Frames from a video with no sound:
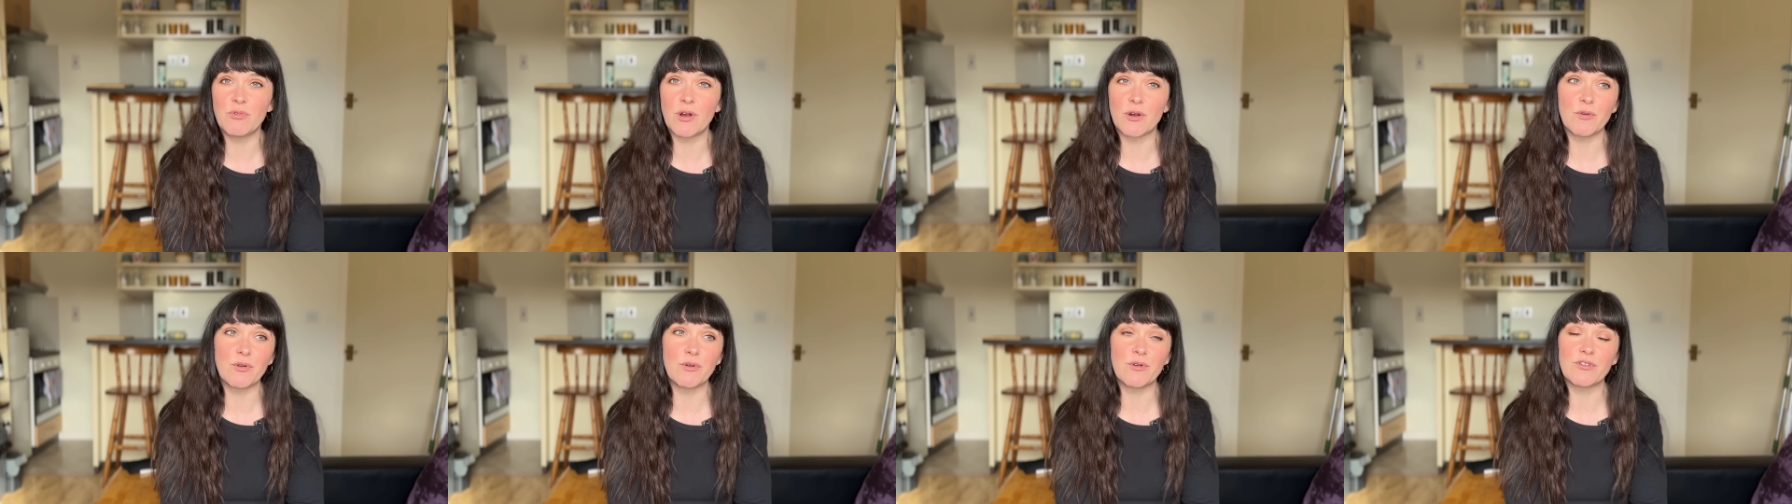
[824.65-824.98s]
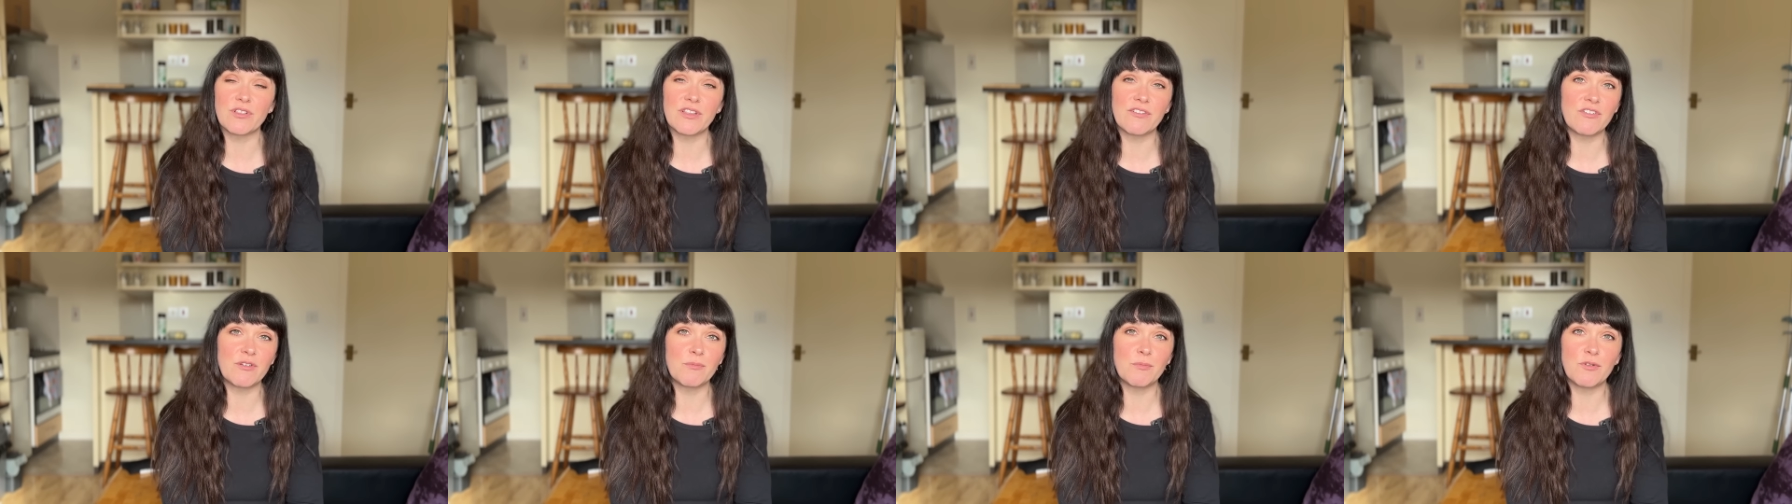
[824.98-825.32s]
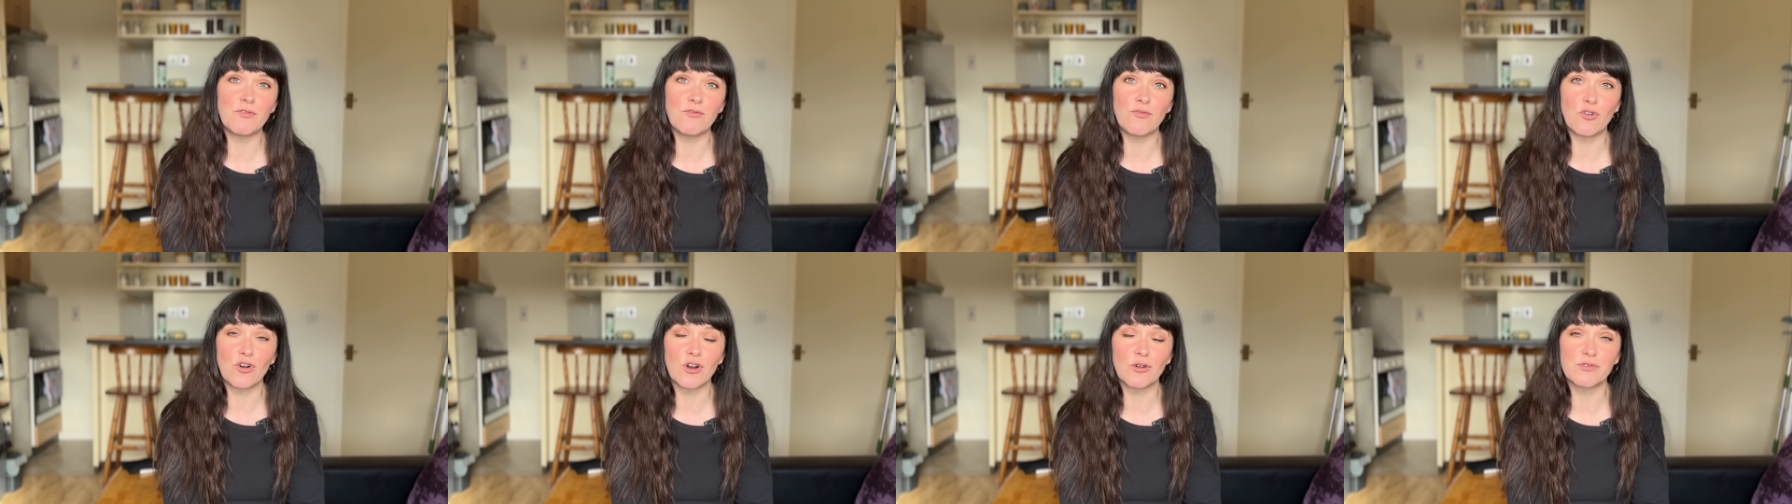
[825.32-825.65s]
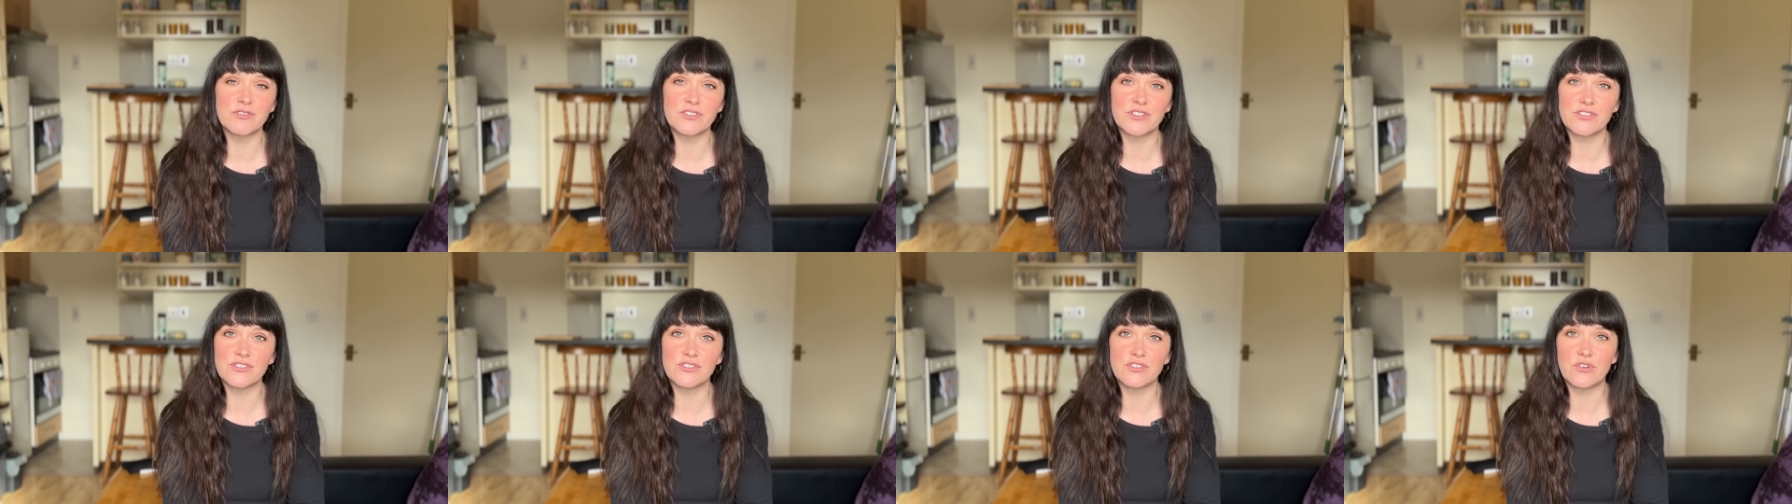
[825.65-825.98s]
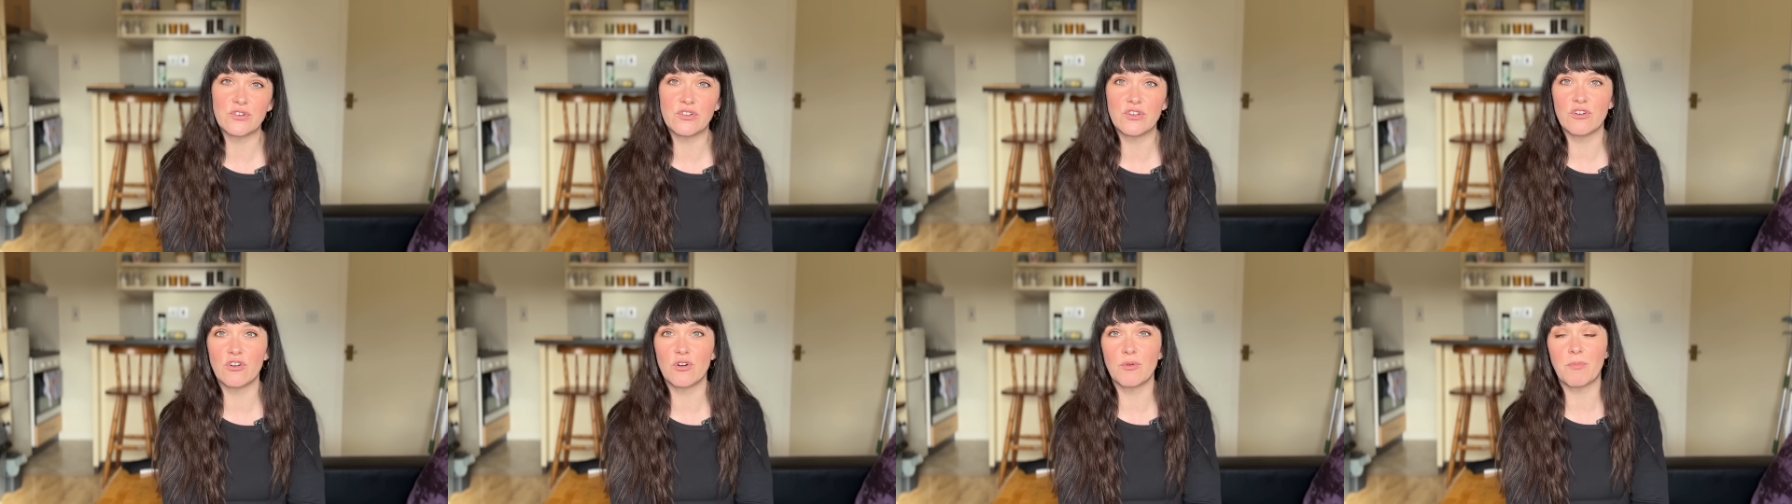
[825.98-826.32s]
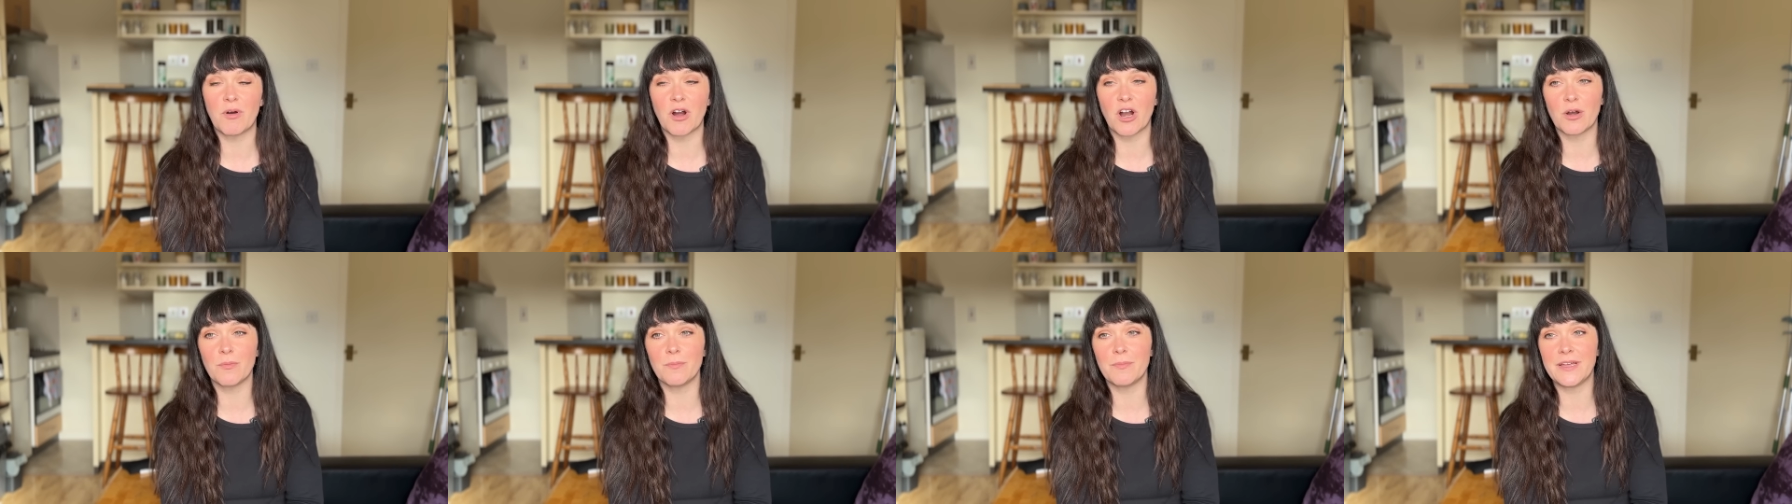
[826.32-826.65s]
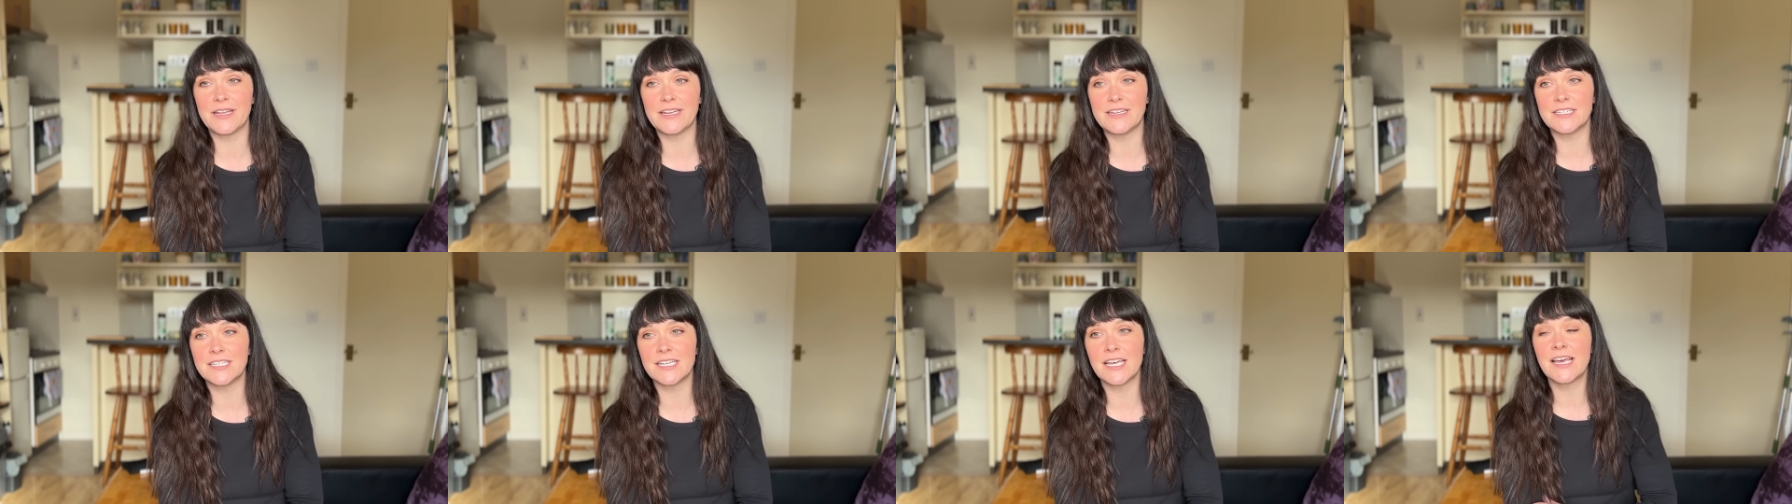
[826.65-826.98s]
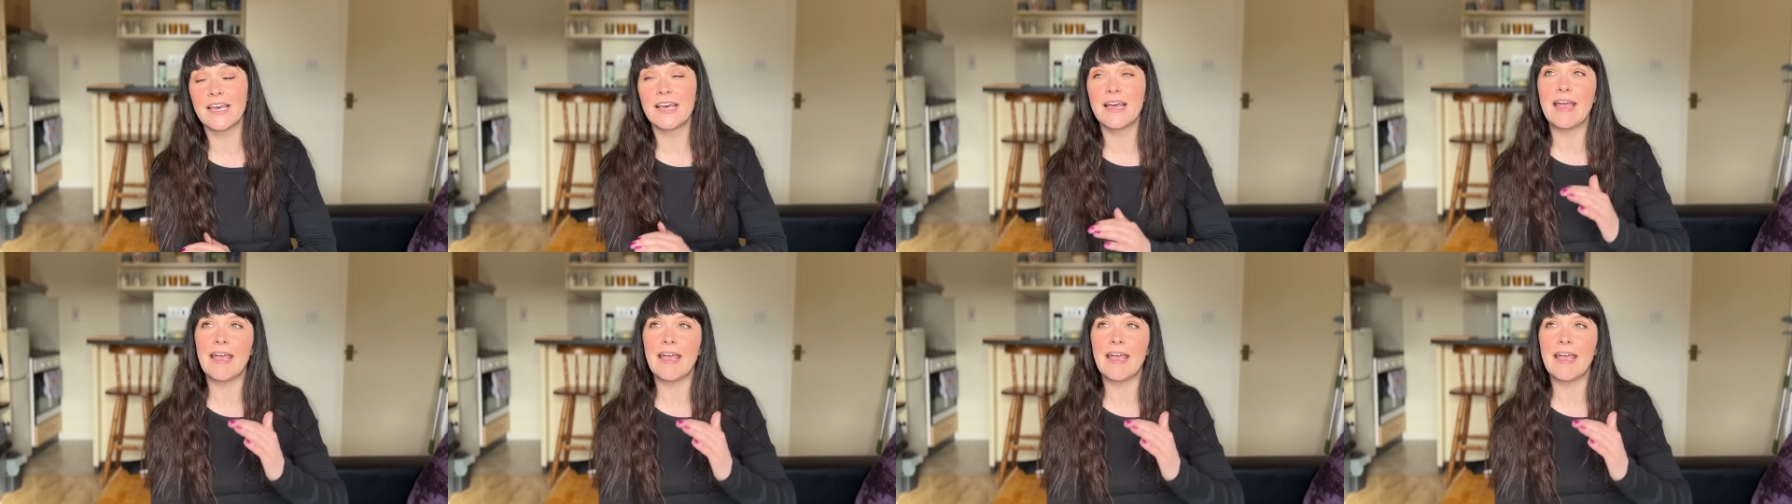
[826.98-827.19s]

Where we were living before was a studio apartment.